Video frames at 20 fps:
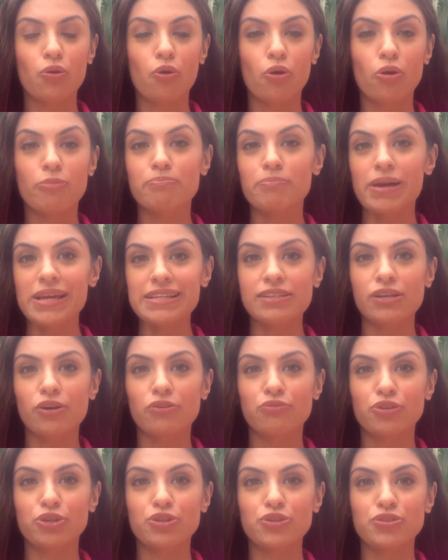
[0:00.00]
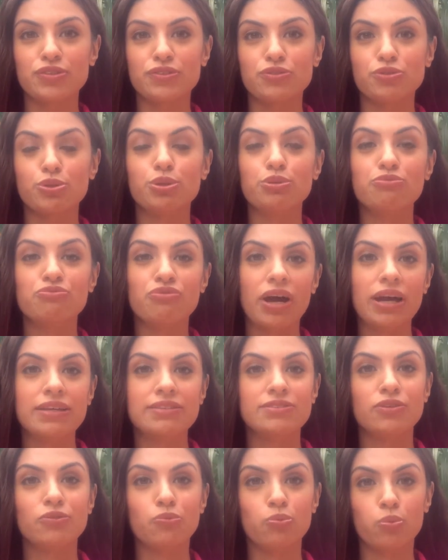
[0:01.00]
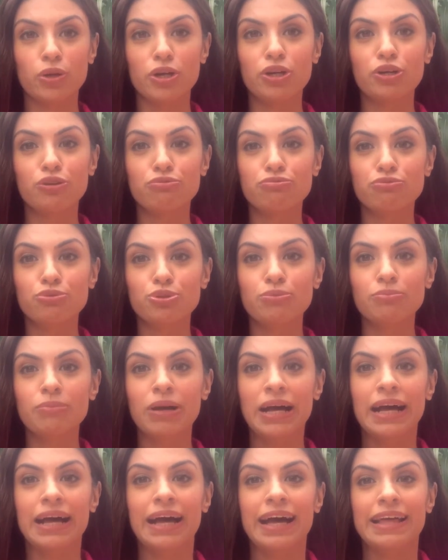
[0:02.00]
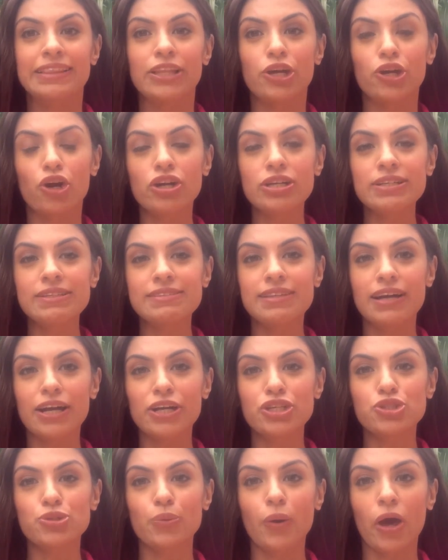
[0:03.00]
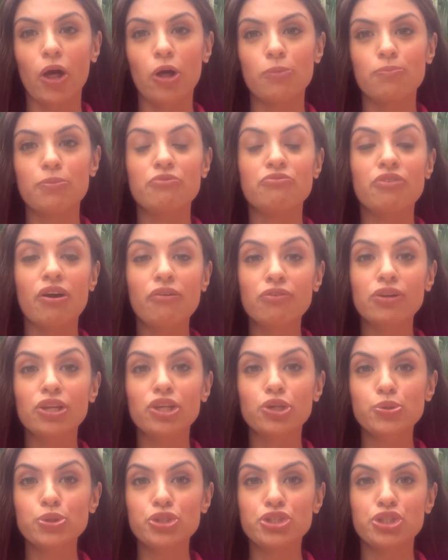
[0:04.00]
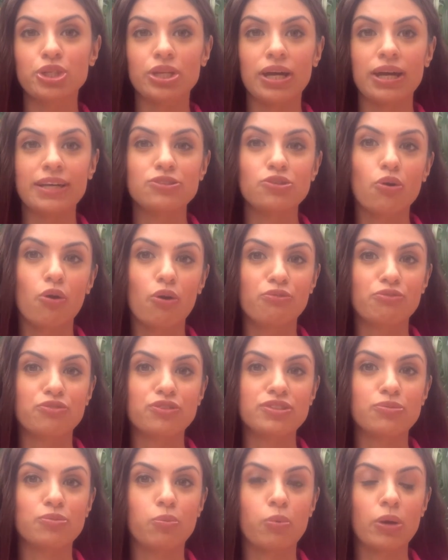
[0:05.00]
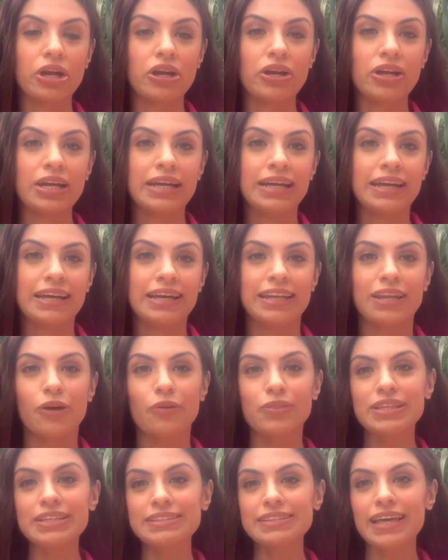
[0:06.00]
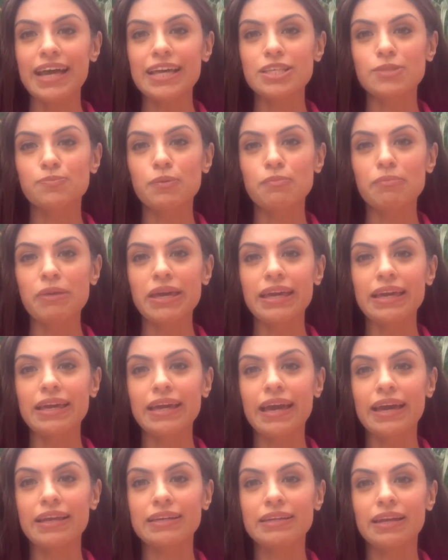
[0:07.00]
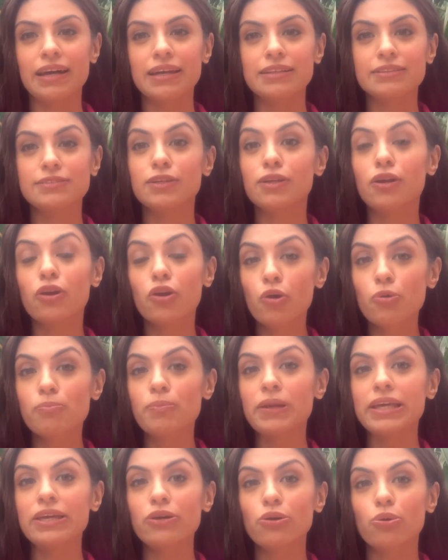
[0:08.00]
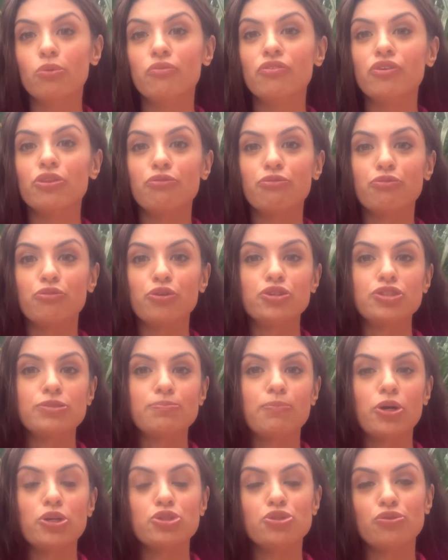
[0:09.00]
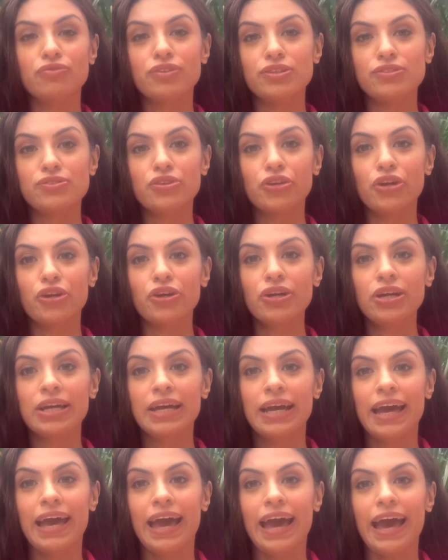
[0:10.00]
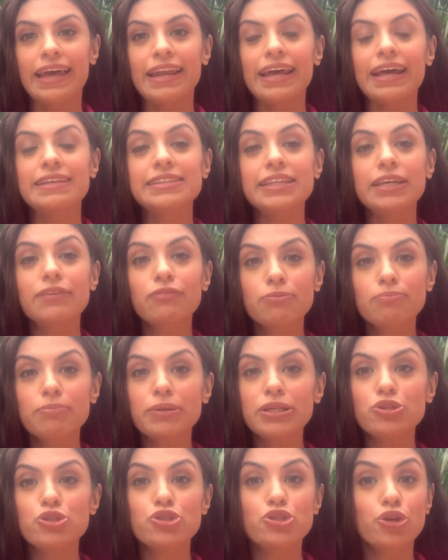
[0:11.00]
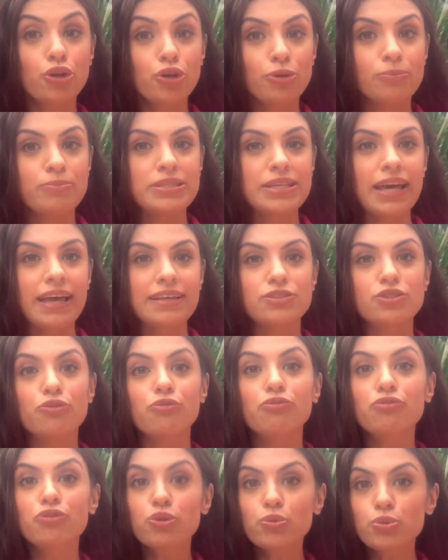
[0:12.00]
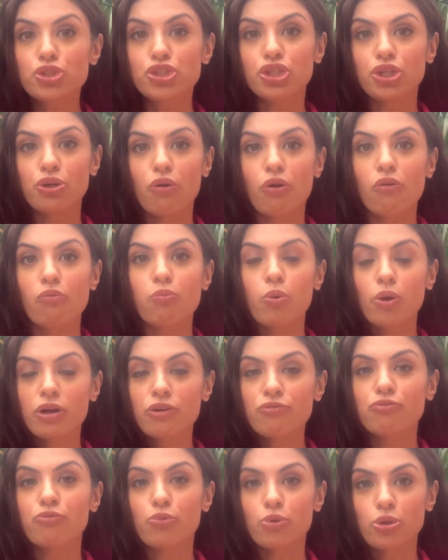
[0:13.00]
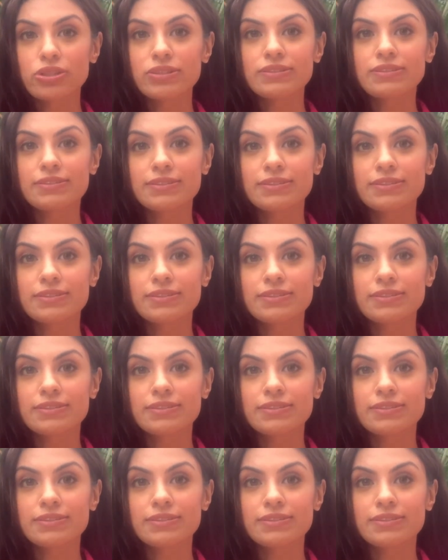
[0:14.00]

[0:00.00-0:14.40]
or Meta versus Horizon Workroom that are designed to help revolutionize office work. Now this has been making headlines globally over the first part of this year and has even been termed as the future of workforce.